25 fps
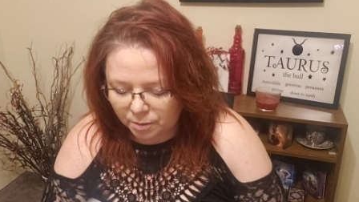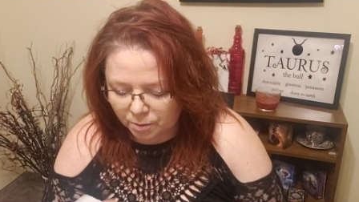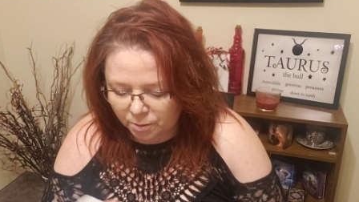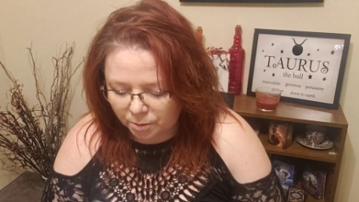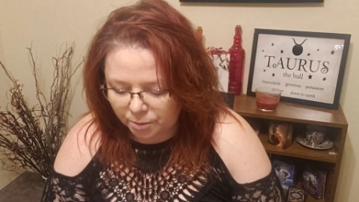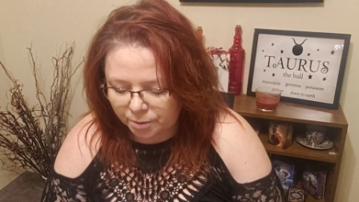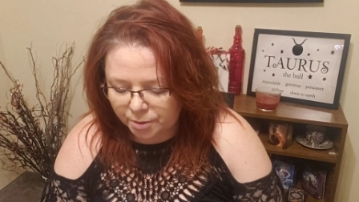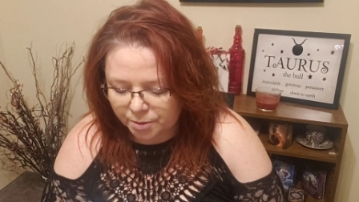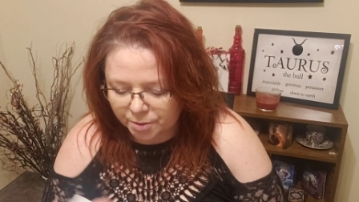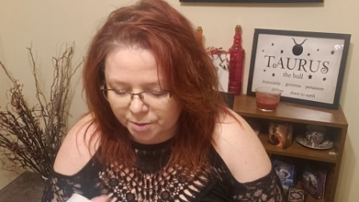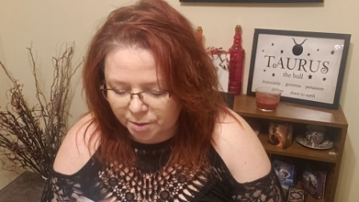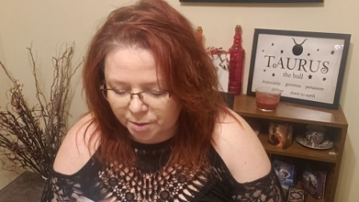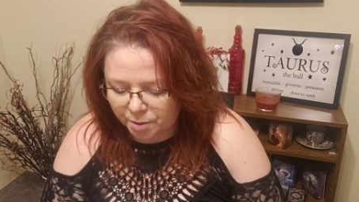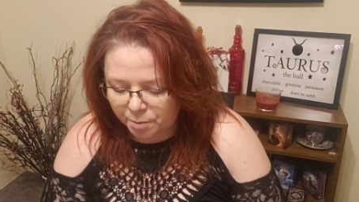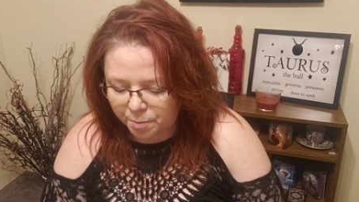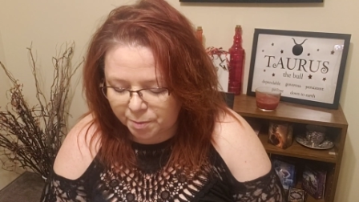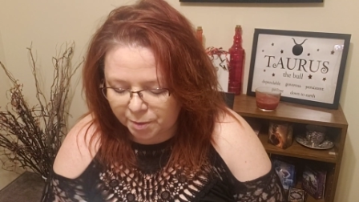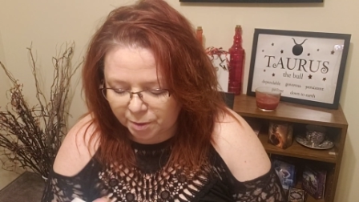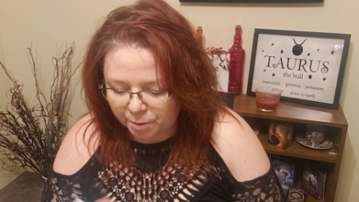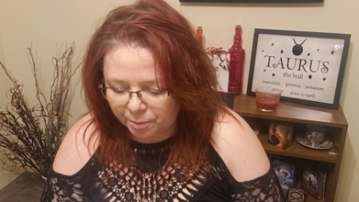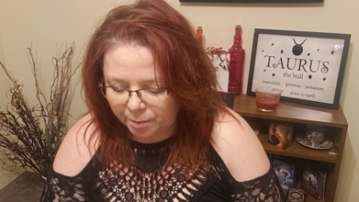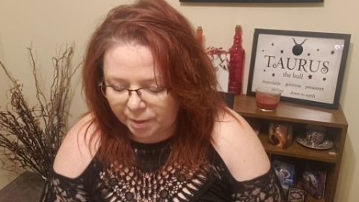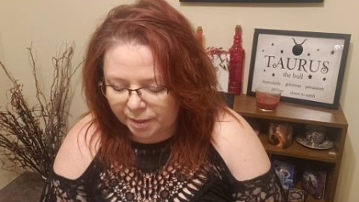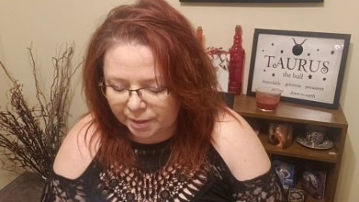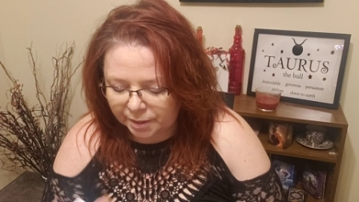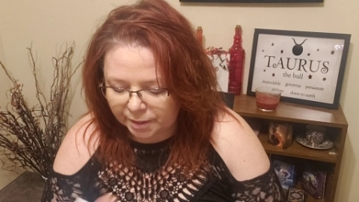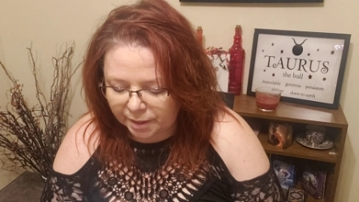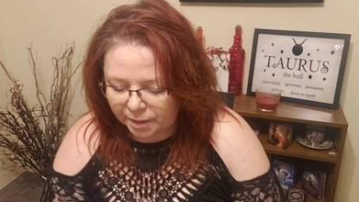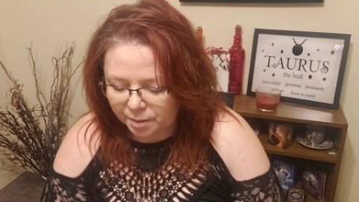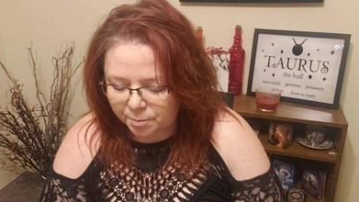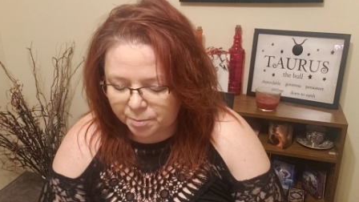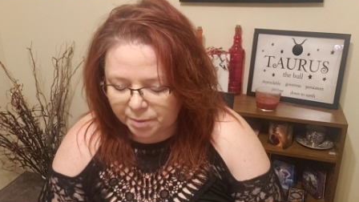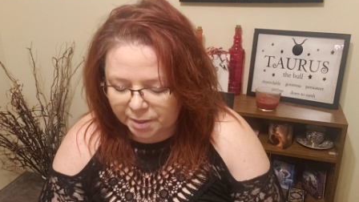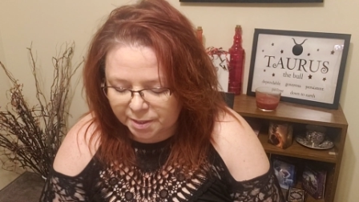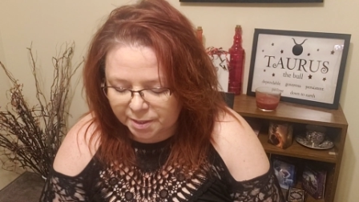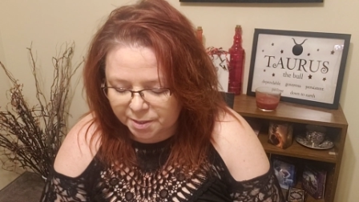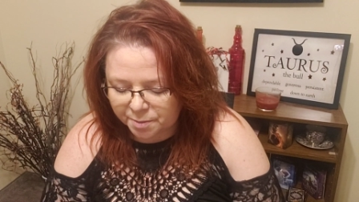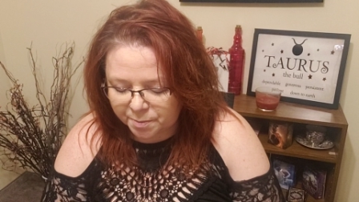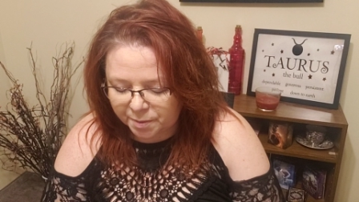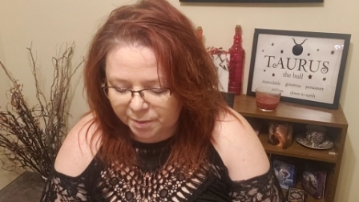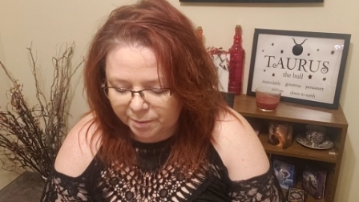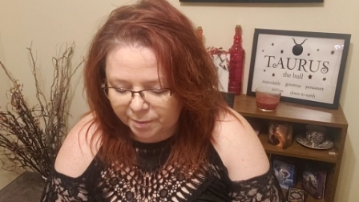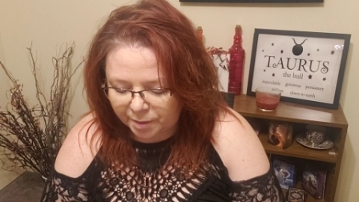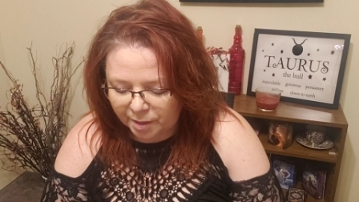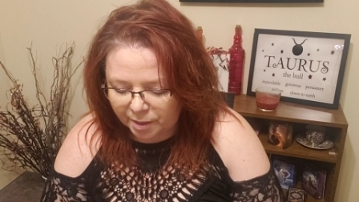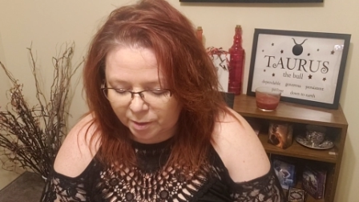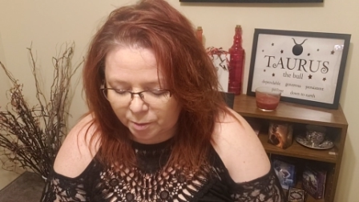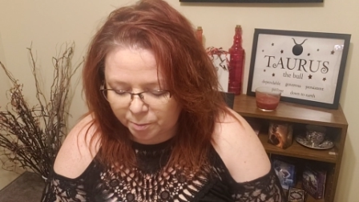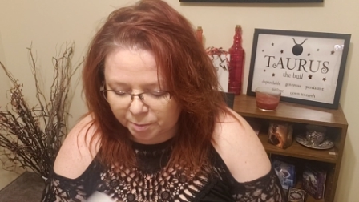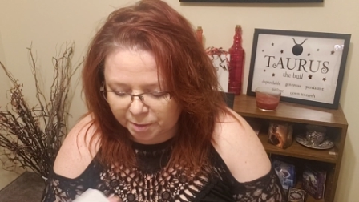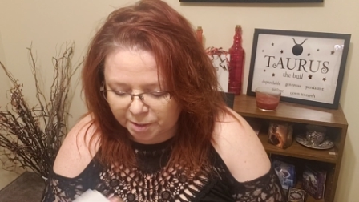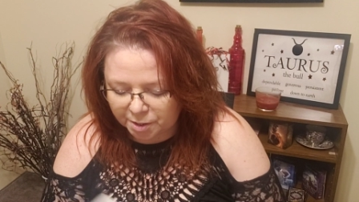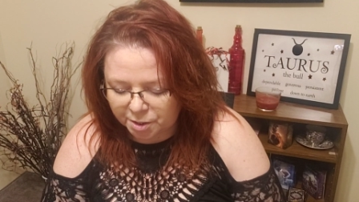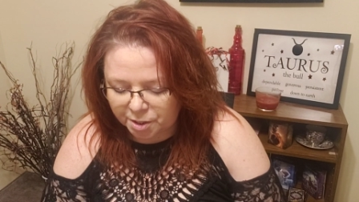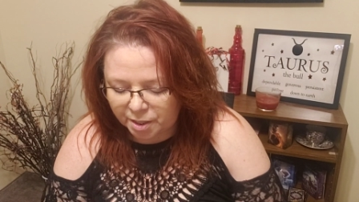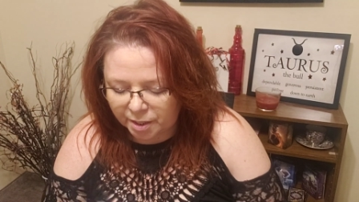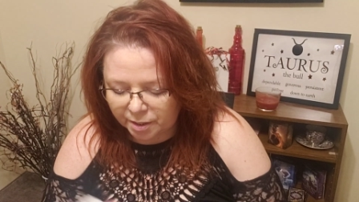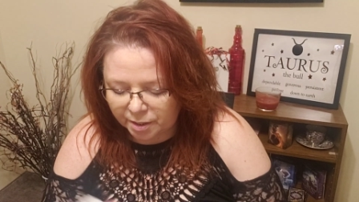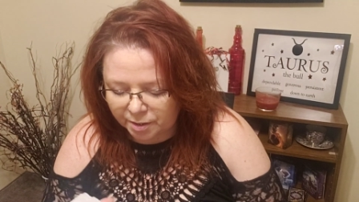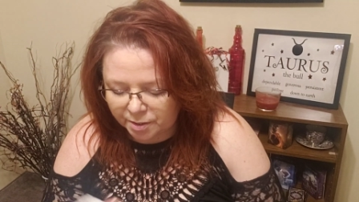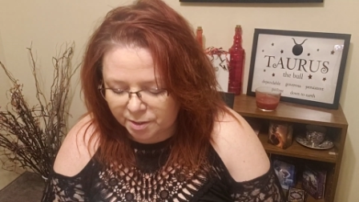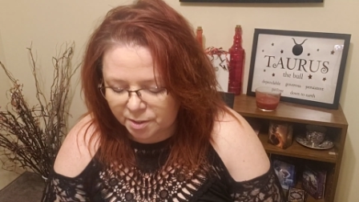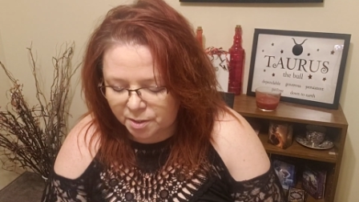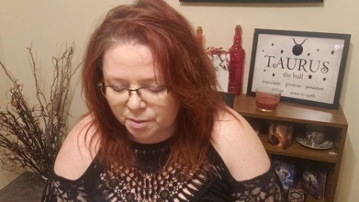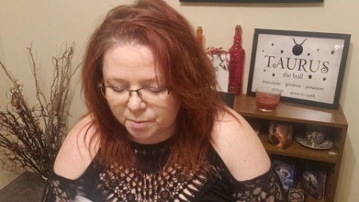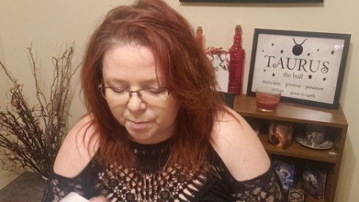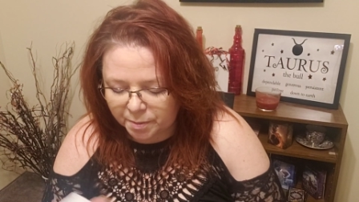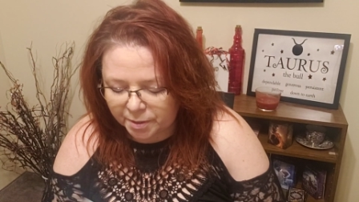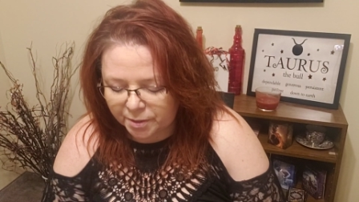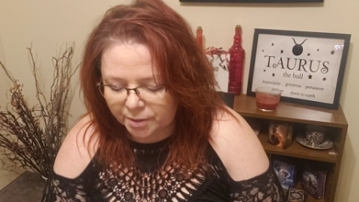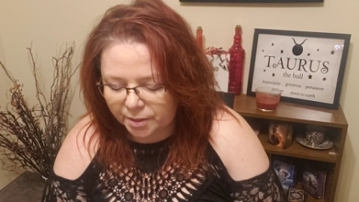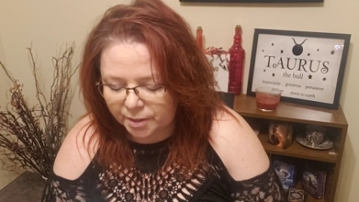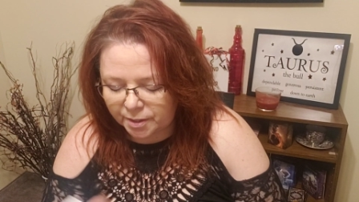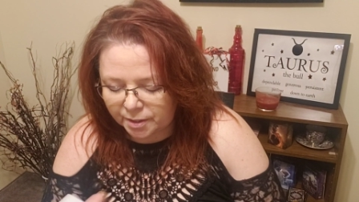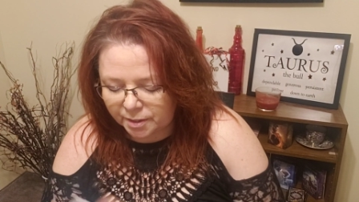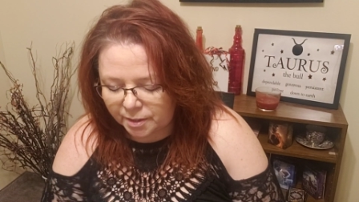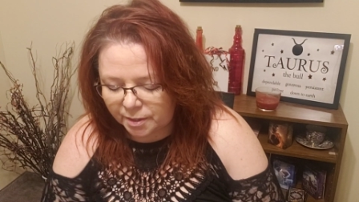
Holders of the pure white light, bless me while I open a channel of spirit.